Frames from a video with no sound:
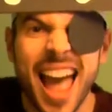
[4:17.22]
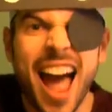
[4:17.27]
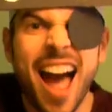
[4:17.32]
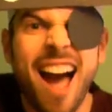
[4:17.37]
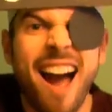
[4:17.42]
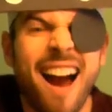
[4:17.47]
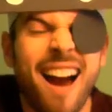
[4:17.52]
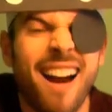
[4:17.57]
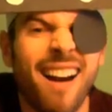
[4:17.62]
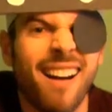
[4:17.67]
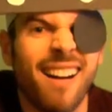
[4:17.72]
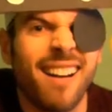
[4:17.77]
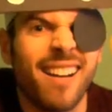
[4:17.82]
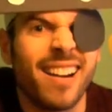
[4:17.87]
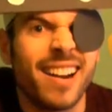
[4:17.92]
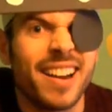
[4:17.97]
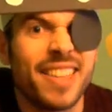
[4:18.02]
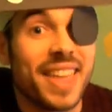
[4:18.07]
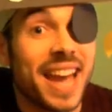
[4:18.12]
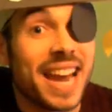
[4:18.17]

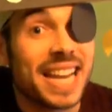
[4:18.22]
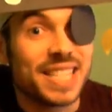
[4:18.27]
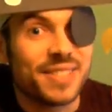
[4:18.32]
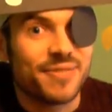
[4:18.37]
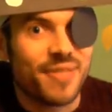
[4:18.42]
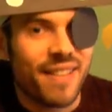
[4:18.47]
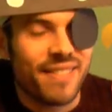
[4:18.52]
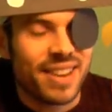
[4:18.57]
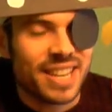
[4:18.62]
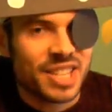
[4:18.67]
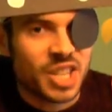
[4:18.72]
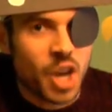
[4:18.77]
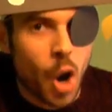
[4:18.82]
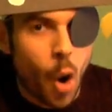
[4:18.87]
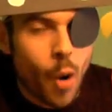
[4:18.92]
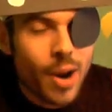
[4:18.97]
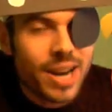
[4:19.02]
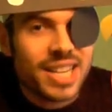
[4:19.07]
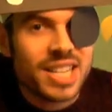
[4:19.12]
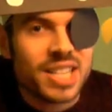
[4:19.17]
Arr, that is very
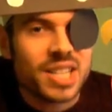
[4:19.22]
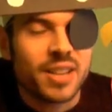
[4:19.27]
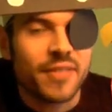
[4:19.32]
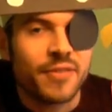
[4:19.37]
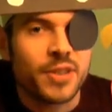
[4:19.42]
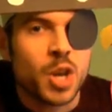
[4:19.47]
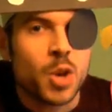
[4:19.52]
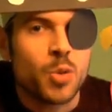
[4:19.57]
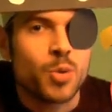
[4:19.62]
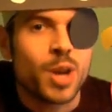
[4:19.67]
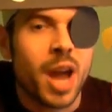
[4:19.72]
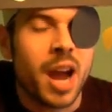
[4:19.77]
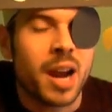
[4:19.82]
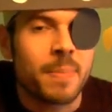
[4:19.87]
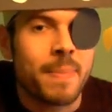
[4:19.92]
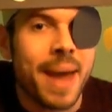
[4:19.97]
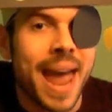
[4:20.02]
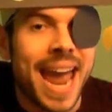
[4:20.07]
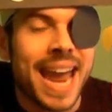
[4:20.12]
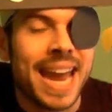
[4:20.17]
kind of you, young
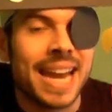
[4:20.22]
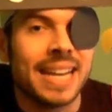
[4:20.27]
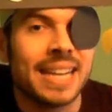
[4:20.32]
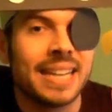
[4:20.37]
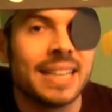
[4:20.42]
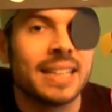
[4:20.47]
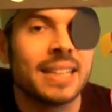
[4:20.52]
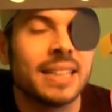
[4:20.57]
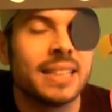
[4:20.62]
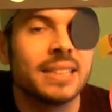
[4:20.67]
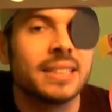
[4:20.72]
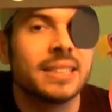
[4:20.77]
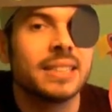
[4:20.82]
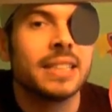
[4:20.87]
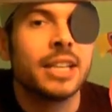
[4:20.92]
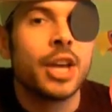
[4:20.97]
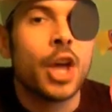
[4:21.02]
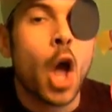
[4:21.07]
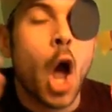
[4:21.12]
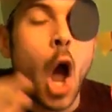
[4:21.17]
man.
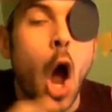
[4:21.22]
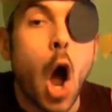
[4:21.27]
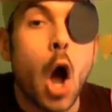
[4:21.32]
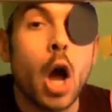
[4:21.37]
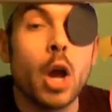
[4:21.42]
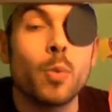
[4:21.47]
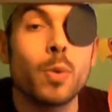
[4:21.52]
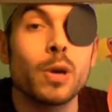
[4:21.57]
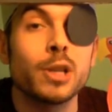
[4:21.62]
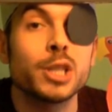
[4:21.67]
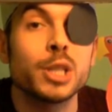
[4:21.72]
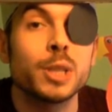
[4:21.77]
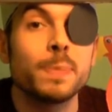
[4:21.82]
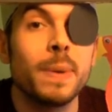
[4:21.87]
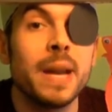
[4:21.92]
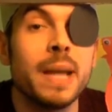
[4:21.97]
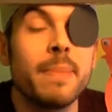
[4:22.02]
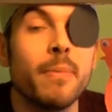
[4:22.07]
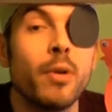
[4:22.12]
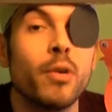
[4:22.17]
I will
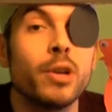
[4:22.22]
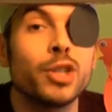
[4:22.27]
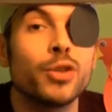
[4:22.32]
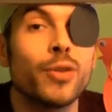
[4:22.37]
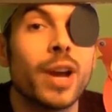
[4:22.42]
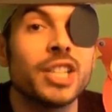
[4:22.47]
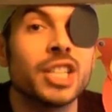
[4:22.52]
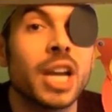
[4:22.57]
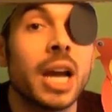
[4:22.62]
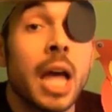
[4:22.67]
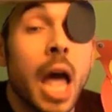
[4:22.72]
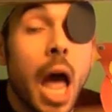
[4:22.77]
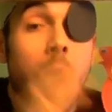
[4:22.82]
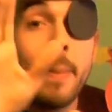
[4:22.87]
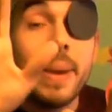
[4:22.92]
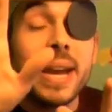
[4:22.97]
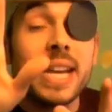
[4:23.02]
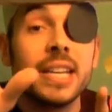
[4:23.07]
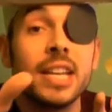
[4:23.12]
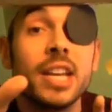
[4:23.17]
split my treasure,
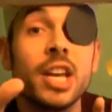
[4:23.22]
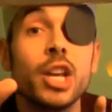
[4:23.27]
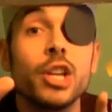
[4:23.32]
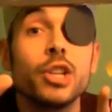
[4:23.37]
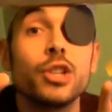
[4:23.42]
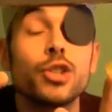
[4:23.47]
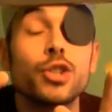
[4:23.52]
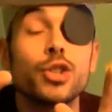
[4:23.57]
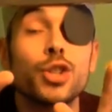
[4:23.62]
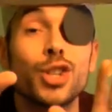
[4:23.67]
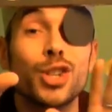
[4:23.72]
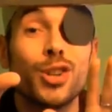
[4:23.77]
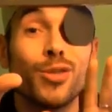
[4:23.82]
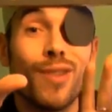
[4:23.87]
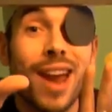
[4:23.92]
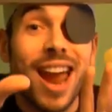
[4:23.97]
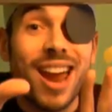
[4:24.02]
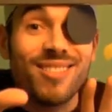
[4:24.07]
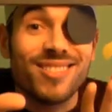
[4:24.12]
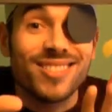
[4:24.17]

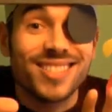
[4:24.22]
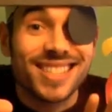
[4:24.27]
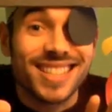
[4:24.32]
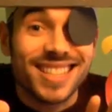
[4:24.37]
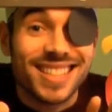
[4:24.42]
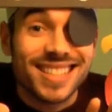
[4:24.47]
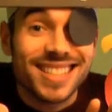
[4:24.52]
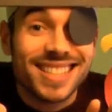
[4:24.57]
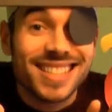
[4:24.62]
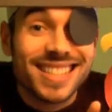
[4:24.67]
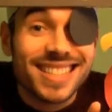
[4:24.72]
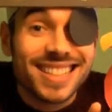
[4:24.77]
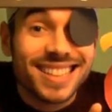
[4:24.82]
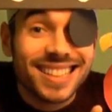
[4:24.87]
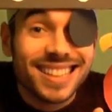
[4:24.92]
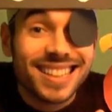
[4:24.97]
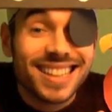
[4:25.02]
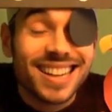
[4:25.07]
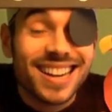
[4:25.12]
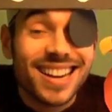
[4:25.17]
trousers,
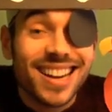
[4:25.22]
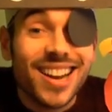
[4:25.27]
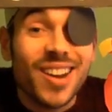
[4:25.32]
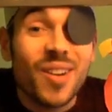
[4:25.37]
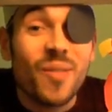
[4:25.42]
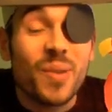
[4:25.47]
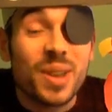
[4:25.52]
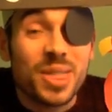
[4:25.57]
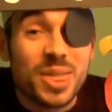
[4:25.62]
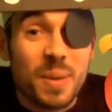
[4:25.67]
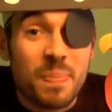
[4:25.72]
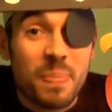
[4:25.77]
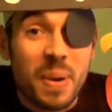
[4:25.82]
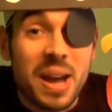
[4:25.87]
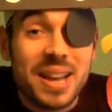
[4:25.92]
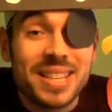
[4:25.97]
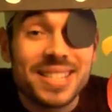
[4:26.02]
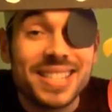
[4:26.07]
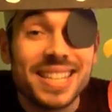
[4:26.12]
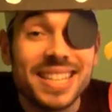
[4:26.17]
with the
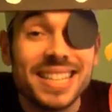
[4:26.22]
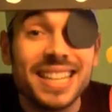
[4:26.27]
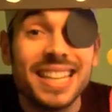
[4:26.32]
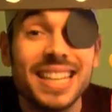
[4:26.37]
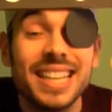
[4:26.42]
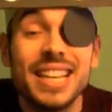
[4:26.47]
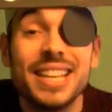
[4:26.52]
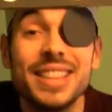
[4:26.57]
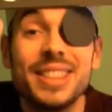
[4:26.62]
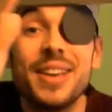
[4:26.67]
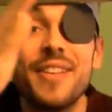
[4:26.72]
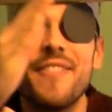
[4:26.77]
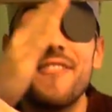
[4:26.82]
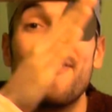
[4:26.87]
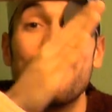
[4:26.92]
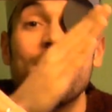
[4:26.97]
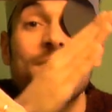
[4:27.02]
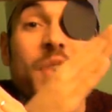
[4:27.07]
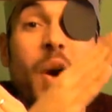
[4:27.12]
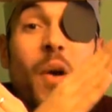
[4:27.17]
person that
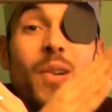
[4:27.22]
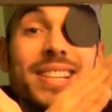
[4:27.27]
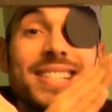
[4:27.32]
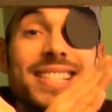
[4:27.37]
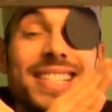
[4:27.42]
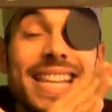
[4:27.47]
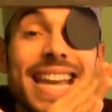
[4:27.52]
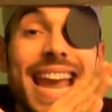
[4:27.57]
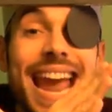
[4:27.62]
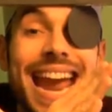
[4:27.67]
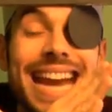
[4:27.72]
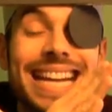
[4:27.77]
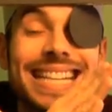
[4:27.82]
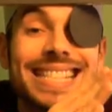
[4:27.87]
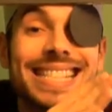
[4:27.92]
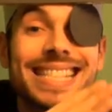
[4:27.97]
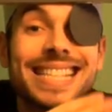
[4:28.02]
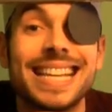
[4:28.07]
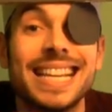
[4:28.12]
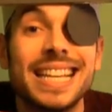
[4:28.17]
finds the
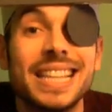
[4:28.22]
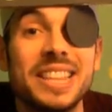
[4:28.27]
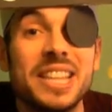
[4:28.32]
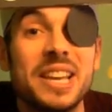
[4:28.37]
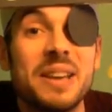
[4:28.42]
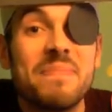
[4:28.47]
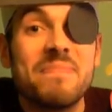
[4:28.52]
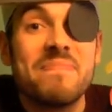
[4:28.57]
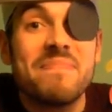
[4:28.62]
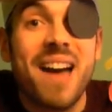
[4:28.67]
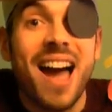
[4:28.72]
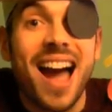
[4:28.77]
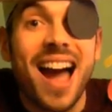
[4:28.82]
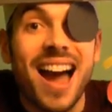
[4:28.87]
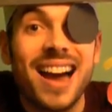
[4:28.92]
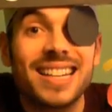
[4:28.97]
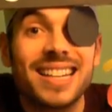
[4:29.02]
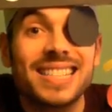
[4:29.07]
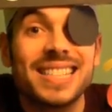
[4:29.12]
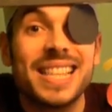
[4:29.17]
X that
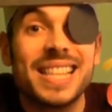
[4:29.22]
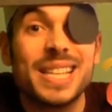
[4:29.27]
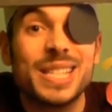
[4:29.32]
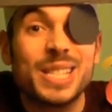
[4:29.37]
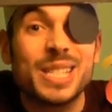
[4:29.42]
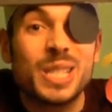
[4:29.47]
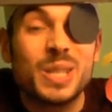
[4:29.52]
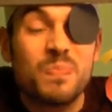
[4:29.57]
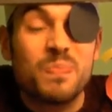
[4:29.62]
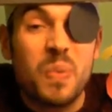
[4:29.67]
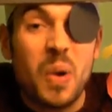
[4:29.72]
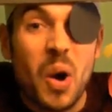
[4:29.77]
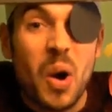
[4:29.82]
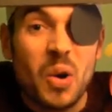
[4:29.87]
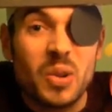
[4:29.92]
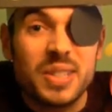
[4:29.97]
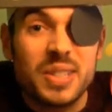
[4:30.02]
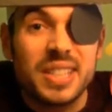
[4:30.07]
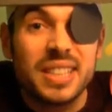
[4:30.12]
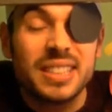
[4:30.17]
marks the
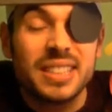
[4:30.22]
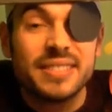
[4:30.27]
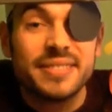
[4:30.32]
spot.